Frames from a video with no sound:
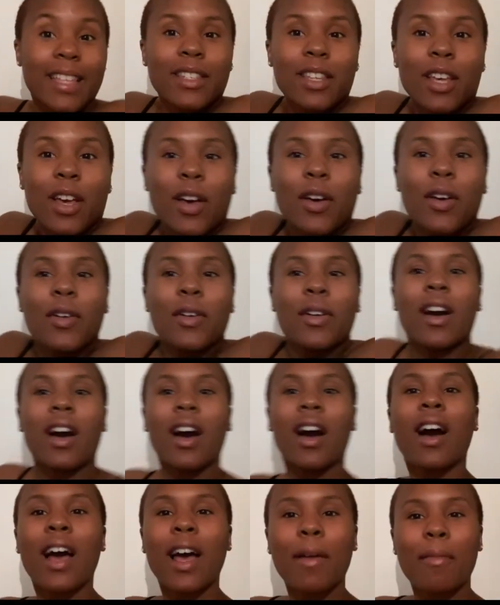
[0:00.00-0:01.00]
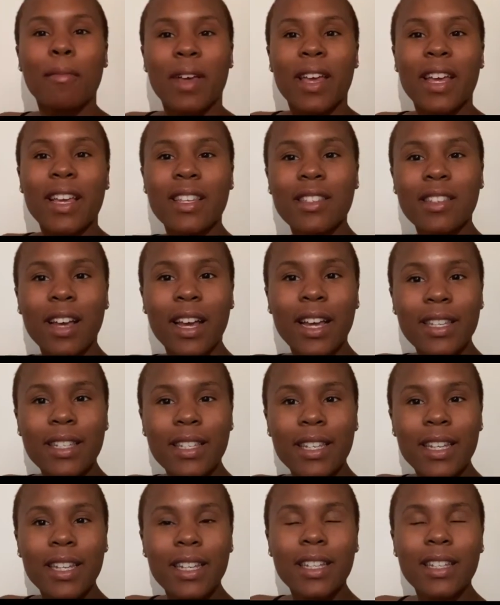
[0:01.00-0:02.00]
So I'm
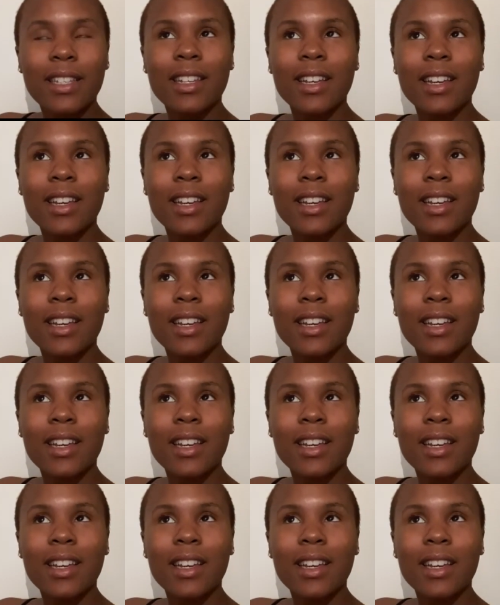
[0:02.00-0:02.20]
excited.